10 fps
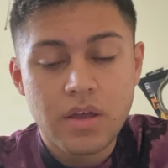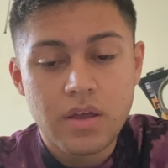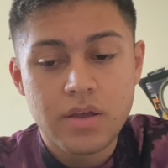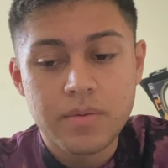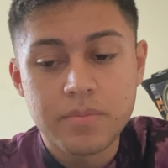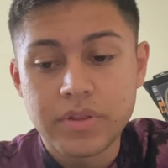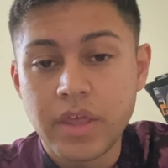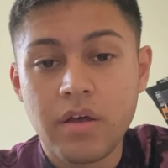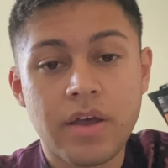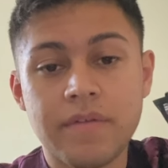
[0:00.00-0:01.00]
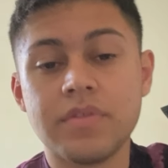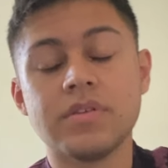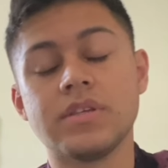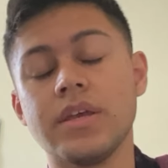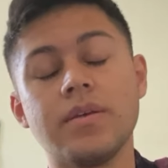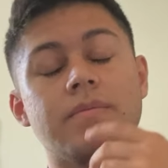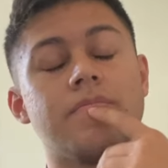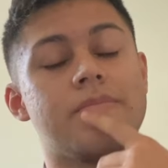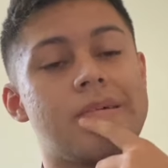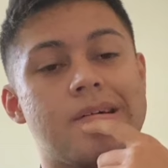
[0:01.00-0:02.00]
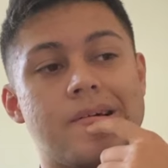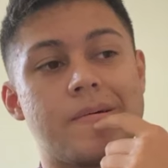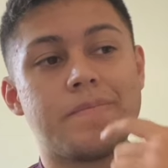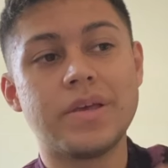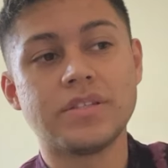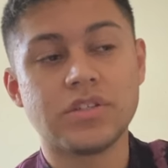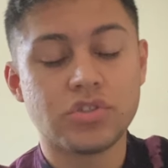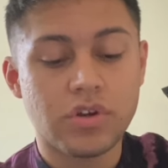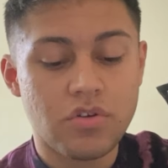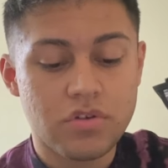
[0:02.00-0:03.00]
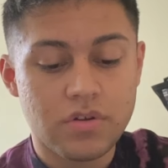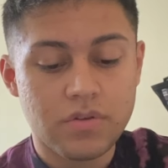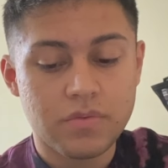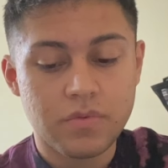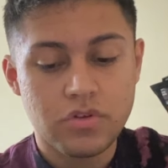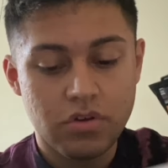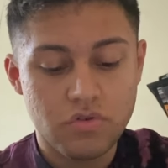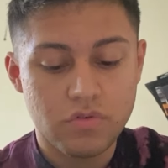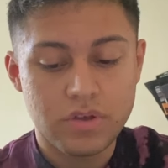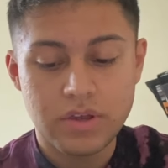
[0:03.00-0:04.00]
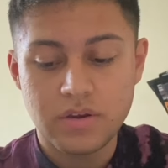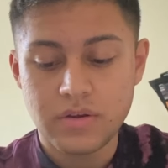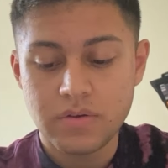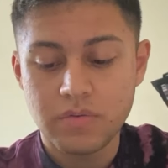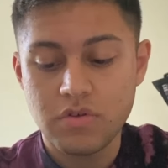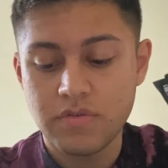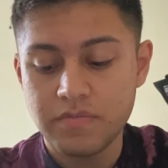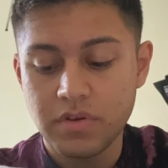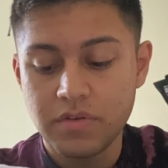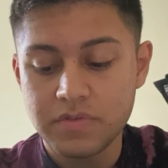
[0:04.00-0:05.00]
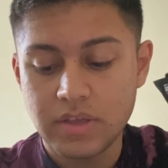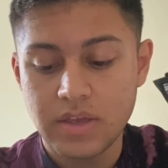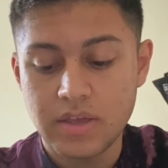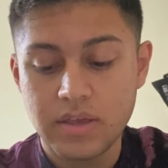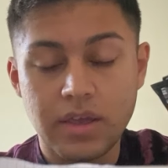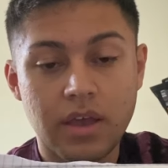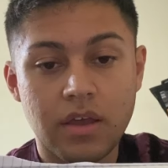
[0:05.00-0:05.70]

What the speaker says: but they all have the same basic structure, which I drew here, which involves a